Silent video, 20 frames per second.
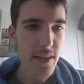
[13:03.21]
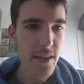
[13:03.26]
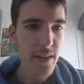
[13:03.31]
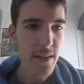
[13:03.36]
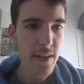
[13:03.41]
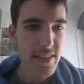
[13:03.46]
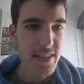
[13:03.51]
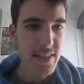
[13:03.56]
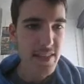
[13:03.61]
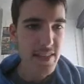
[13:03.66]
This
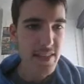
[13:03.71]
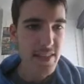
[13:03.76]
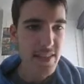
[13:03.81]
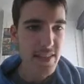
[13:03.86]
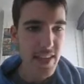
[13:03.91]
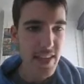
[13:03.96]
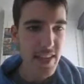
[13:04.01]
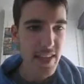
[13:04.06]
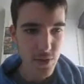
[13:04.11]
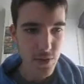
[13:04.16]
is an all
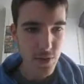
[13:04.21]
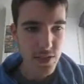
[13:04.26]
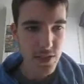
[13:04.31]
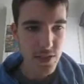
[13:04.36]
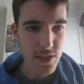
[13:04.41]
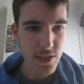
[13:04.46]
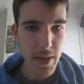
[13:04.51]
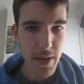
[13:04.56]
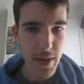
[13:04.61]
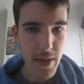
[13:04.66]
mares
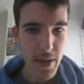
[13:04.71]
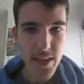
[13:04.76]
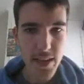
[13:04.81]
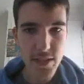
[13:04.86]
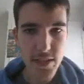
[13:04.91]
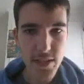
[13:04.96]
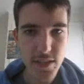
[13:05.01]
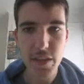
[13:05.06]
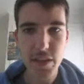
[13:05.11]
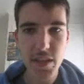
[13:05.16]
race and
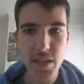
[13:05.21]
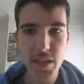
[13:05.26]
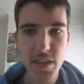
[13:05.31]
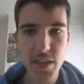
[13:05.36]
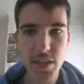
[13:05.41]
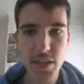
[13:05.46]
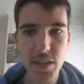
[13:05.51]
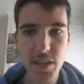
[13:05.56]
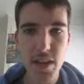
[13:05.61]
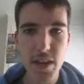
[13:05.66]
fillies
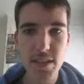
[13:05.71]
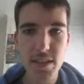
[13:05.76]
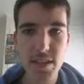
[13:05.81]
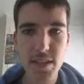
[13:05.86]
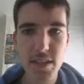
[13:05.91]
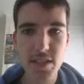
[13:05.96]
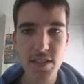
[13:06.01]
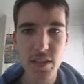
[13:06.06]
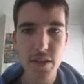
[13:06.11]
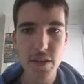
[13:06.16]
race, so we don't
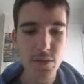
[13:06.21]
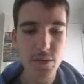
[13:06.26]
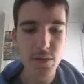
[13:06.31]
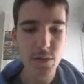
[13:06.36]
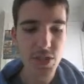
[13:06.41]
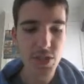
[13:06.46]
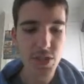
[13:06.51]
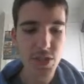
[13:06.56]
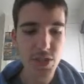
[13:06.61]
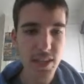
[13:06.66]
need to
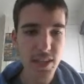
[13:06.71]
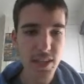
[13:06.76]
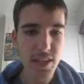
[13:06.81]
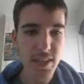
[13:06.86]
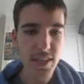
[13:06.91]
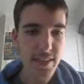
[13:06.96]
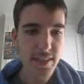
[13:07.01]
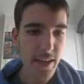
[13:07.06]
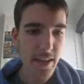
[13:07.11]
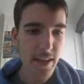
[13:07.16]
adjust any
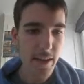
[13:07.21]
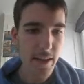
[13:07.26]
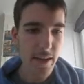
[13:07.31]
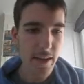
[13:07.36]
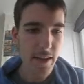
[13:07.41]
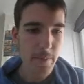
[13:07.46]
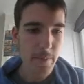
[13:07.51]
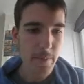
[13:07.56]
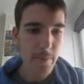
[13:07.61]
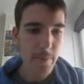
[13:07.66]

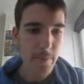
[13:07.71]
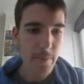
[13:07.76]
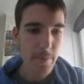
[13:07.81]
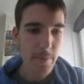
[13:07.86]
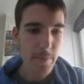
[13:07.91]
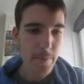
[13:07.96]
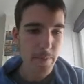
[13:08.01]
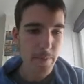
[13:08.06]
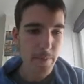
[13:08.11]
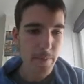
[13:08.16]

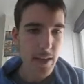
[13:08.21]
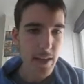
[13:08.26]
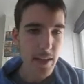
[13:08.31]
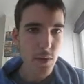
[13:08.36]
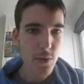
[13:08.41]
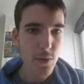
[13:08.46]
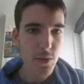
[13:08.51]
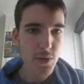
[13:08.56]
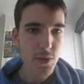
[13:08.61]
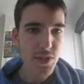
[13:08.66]

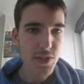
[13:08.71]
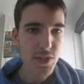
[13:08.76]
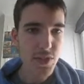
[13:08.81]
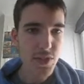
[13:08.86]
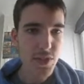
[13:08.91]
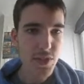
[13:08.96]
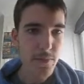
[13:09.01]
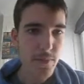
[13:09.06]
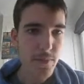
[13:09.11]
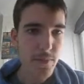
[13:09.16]
horses'
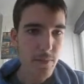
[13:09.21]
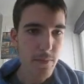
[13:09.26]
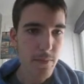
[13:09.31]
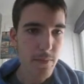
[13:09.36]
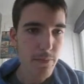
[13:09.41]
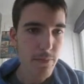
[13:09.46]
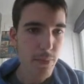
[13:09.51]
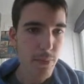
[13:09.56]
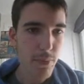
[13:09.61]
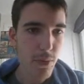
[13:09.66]

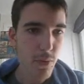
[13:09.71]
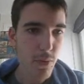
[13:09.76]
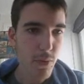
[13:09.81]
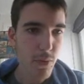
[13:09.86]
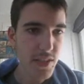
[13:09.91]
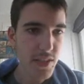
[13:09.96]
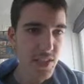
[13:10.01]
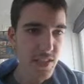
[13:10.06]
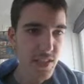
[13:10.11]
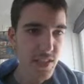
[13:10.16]
point
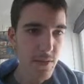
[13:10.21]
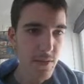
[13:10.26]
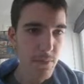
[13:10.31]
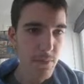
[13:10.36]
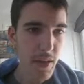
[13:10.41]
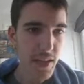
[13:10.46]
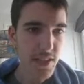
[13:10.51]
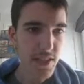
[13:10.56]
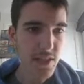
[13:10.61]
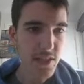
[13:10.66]
system
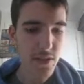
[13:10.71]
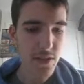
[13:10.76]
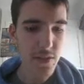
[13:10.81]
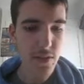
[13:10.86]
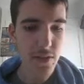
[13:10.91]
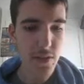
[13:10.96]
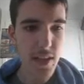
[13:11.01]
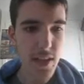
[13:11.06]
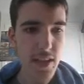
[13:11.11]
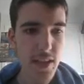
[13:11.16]
based
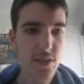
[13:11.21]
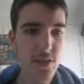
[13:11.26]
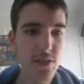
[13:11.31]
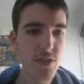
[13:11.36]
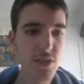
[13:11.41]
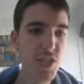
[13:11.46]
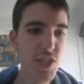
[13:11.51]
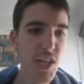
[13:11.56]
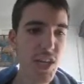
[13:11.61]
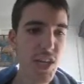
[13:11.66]
on their
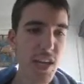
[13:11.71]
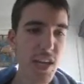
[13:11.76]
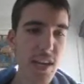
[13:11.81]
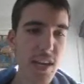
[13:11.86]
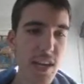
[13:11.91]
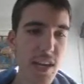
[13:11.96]
gender.